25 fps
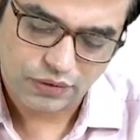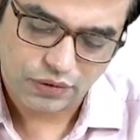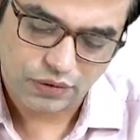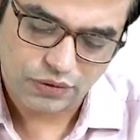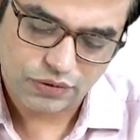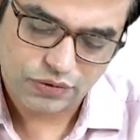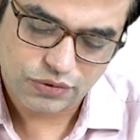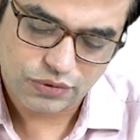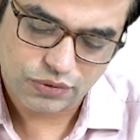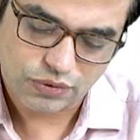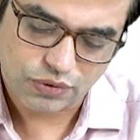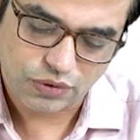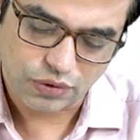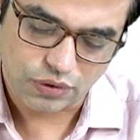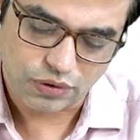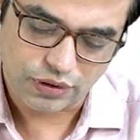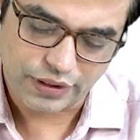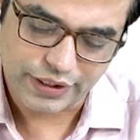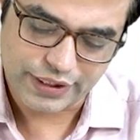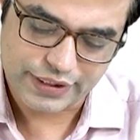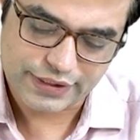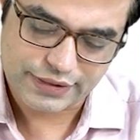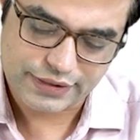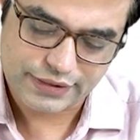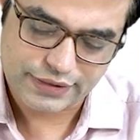also
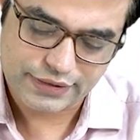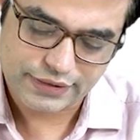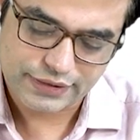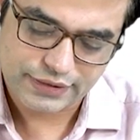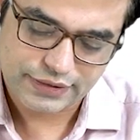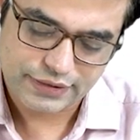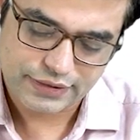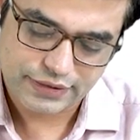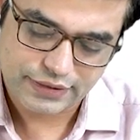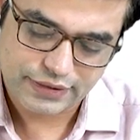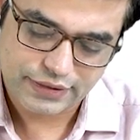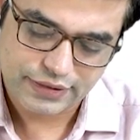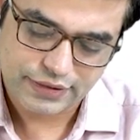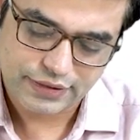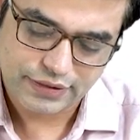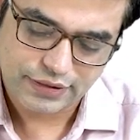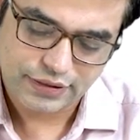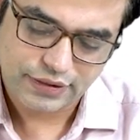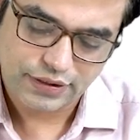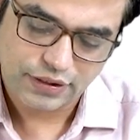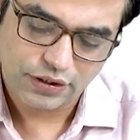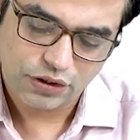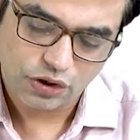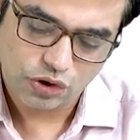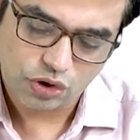called as
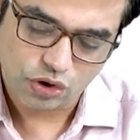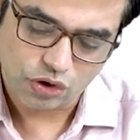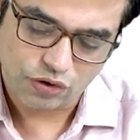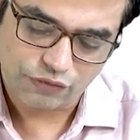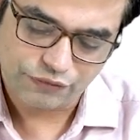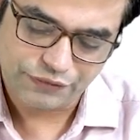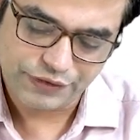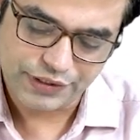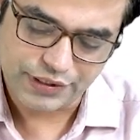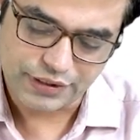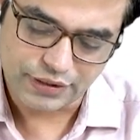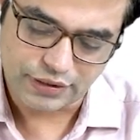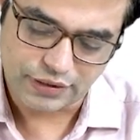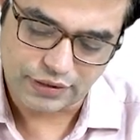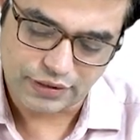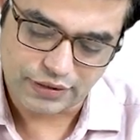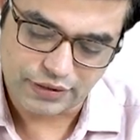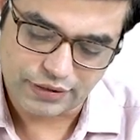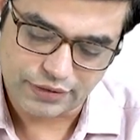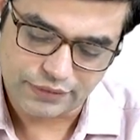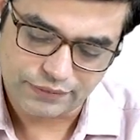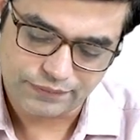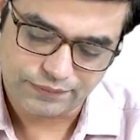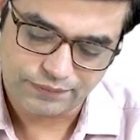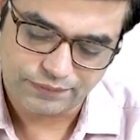coffee
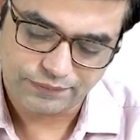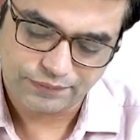colored